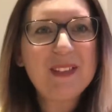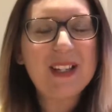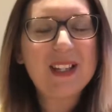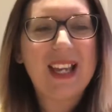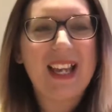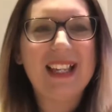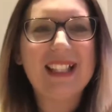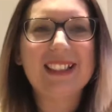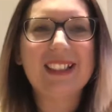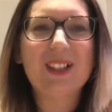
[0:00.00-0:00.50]

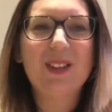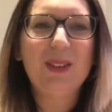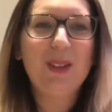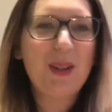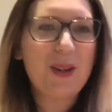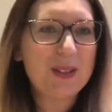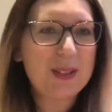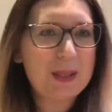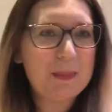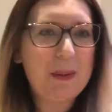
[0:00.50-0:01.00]
Okay, so
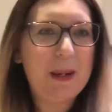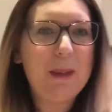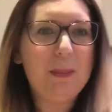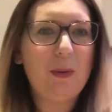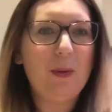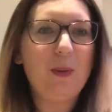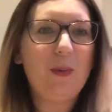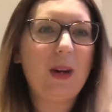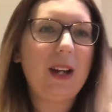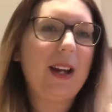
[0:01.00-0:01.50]
lots of
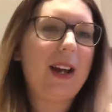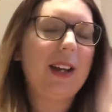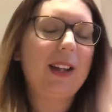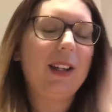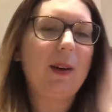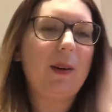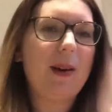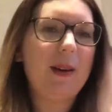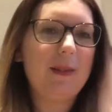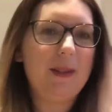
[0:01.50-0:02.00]
people, when I
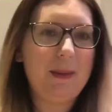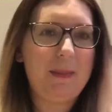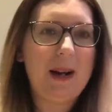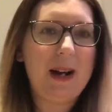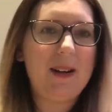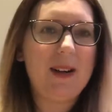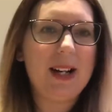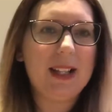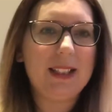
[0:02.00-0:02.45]
go out and about,